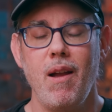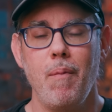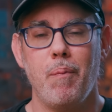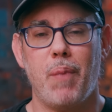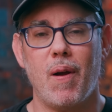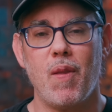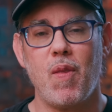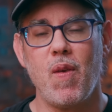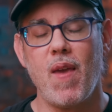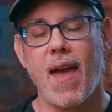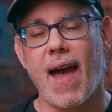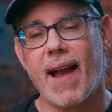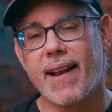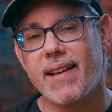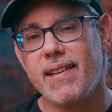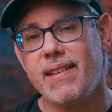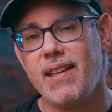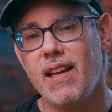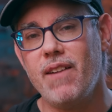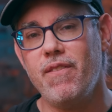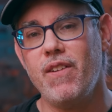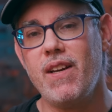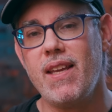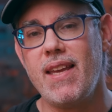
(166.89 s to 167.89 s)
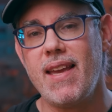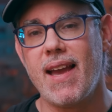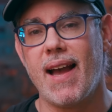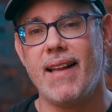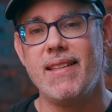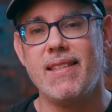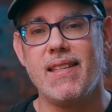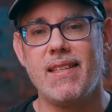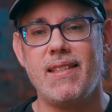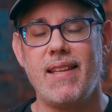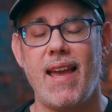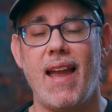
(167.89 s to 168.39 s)
but the activity
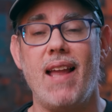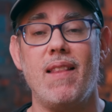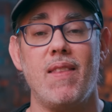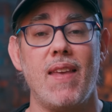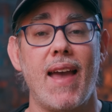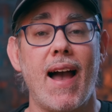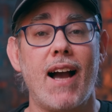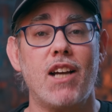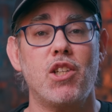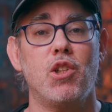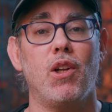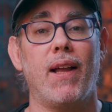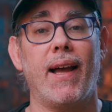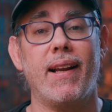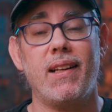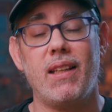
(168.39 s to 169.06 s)
and state, the actual